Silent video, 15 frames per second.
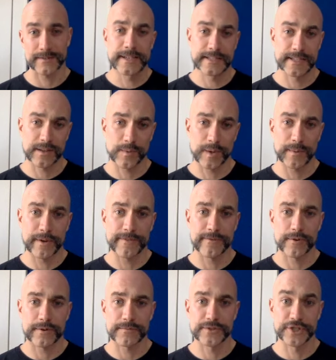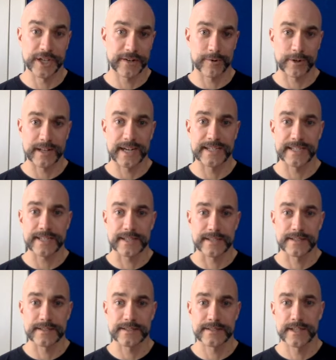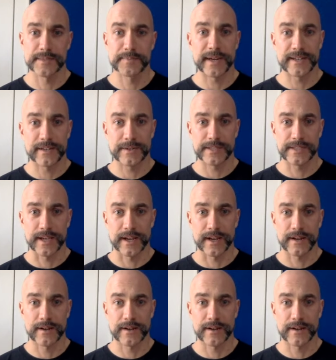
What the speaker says: is that the way we form general ideas is by noticing